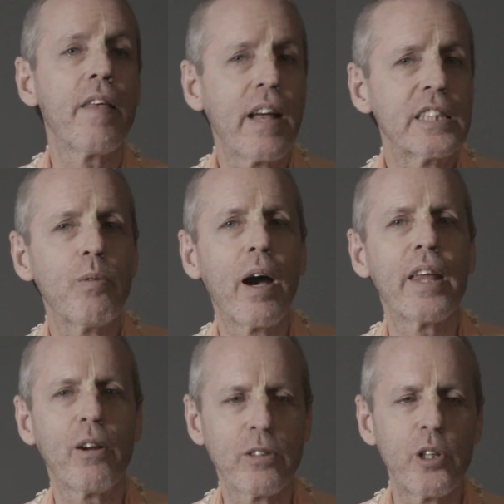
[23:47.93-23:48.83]
that's why
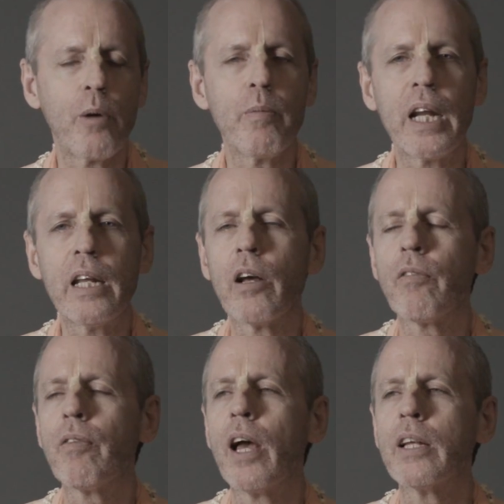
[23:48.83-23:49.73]
there are so many
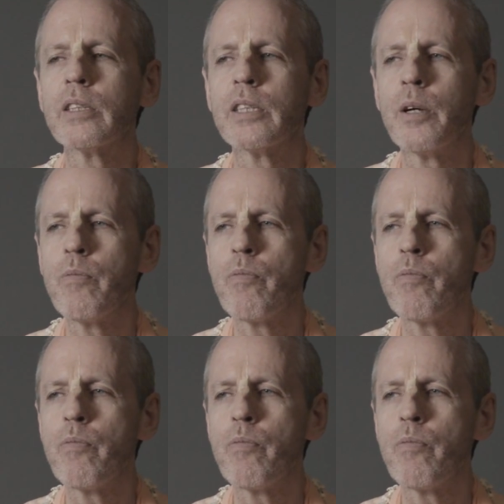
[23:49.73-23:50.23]
different